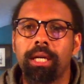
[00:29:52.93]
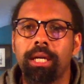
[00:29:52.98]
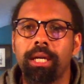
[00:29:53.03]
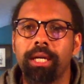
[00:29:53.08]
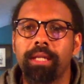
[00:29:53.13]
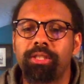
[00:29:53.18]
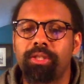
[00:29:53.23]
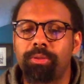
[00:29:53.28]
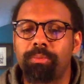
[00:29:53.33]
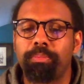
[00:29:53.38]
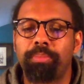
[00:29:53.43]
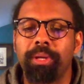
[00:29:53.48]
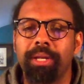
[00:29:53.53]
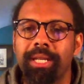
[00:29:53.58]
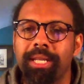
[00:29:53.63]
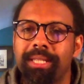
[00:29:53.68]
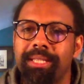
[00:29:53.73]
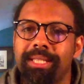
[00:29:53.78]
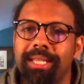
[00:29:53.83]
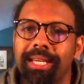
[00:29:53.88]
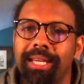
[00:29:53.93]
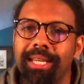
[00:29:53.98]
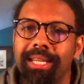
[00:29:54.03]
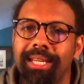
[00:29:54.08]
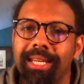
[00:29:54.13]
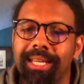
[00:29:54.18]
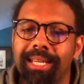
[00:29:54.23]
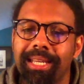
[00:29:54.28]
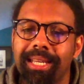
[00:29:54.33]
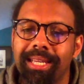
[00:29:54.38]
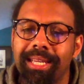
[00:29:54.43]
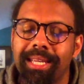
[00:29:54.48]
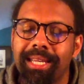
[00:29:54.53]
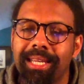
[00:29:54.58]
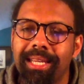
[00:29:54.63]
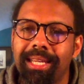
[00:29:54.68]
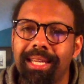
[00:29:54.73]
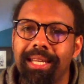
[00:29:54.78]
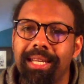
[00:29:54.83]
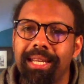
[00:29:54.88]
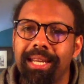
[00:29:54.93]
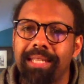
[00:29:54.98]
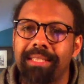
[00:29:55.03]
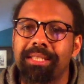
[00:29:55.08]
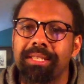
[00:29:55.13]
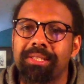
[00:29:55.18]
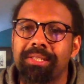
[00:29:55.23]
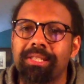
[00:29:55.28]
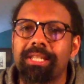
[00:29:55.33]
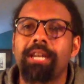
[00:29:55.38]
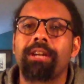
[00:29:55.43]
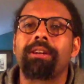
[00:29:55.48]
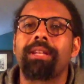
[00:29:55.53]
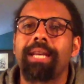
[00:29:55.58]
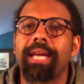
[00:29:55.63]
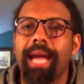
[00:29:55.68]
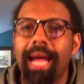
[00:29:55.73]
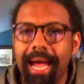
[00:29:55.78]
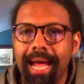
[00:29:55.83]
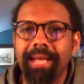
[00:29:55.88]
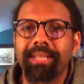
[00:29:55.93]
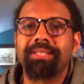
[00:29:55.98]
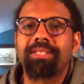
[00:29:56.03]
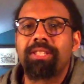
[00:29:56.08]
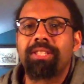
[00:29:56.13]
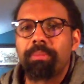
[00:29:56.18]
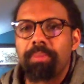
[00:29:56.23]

It necessarily has to